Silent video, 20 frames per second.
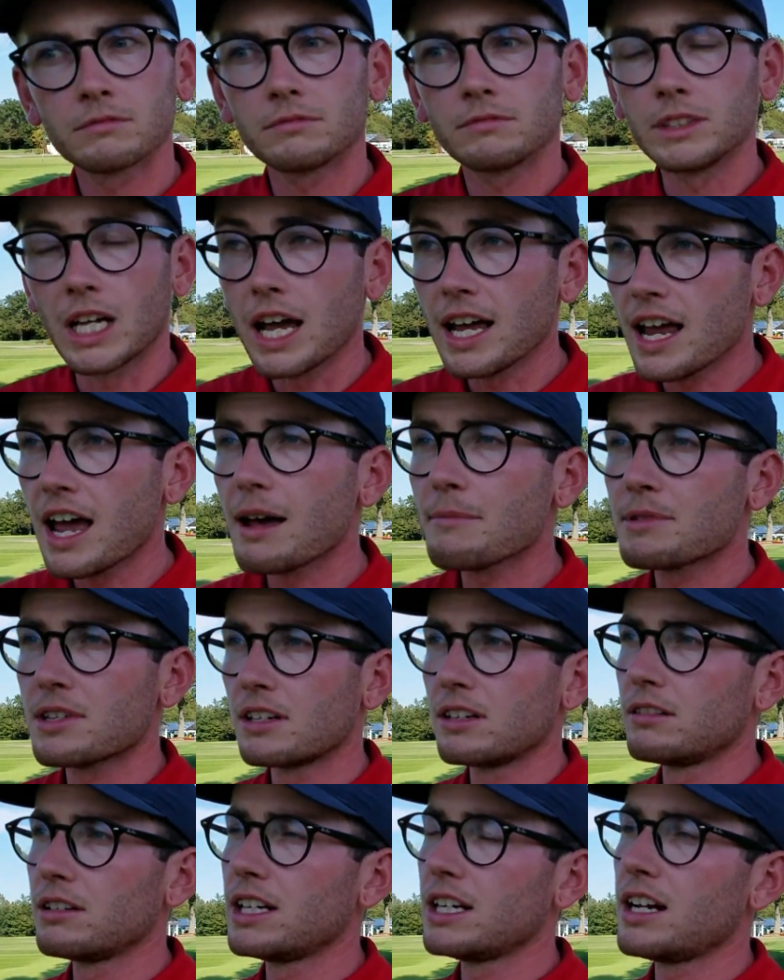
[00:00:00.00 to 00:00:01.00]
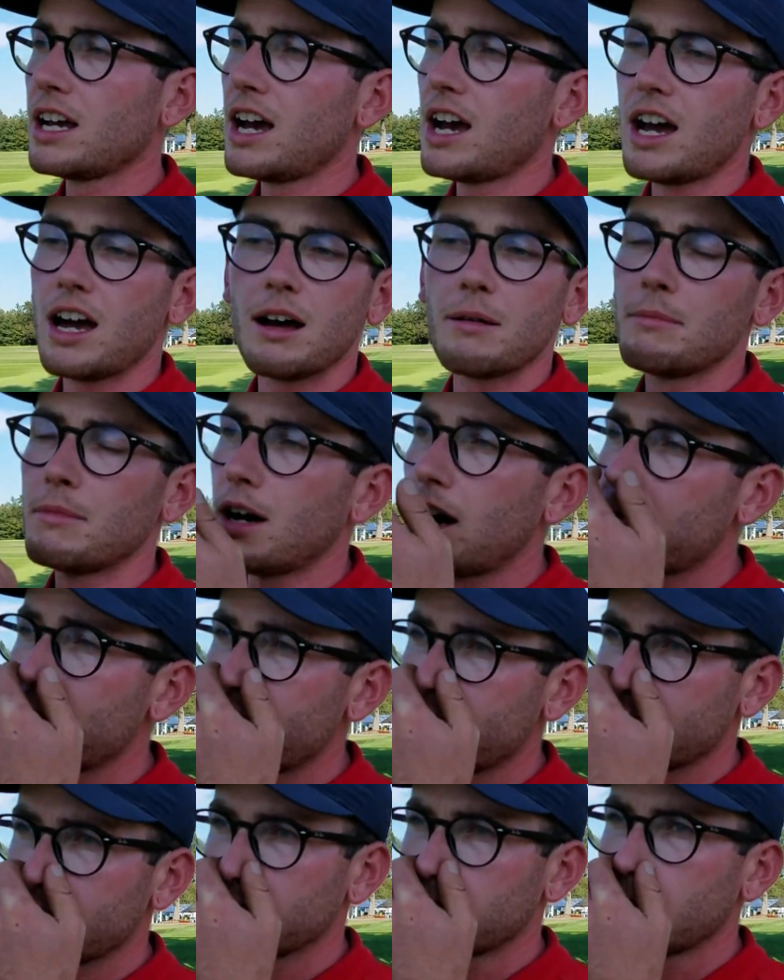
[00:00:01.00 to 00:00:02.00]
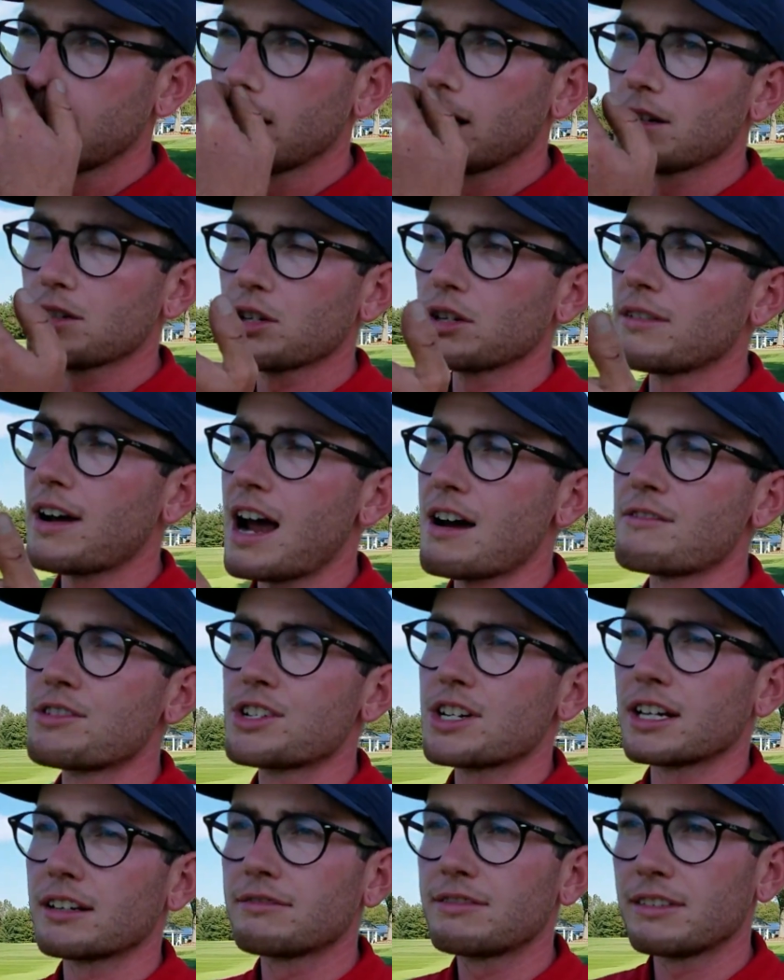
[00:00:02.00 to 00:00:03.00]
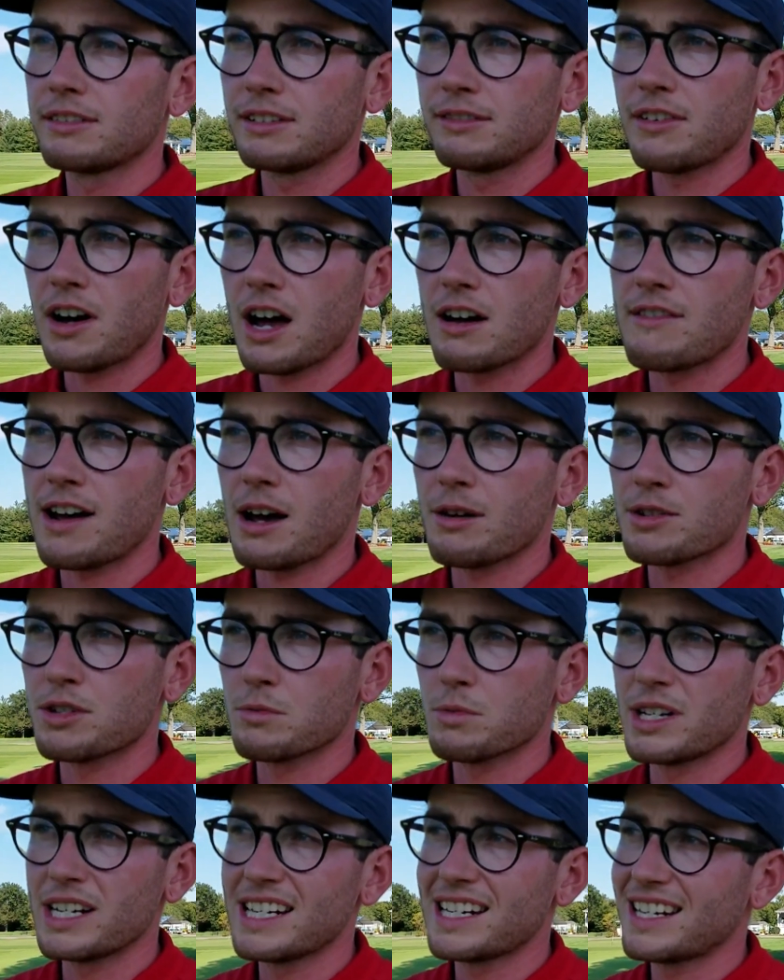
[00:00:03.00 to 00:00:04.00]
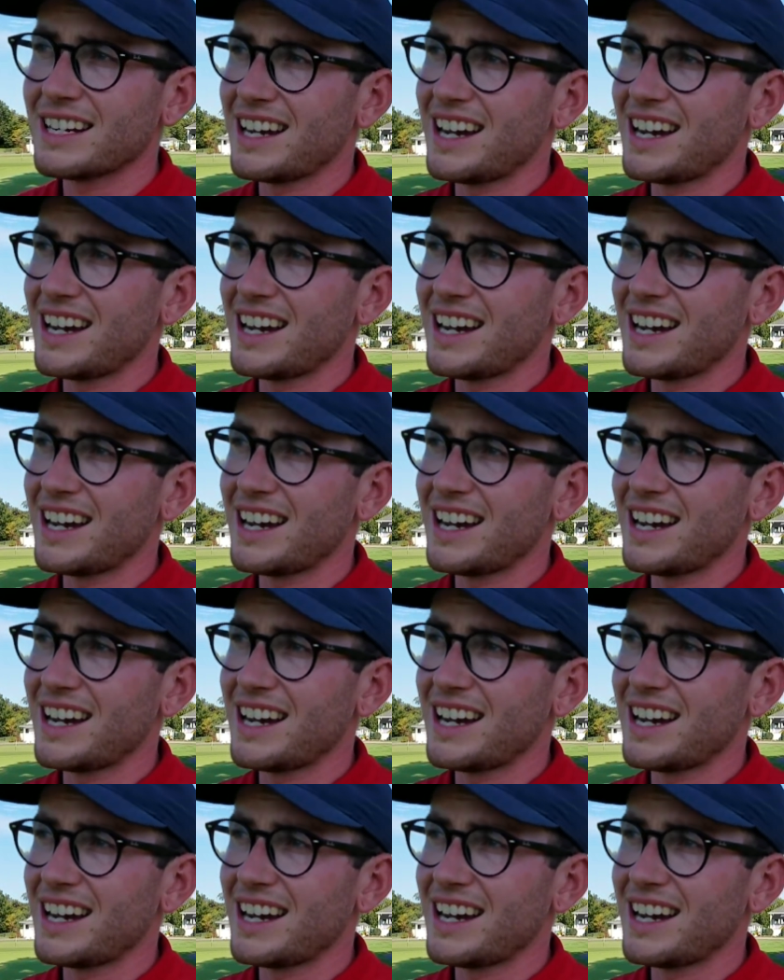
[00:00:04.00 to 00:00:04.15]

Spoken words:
Yeah, absolutely. I mean, sort of averaging 55 hours a week.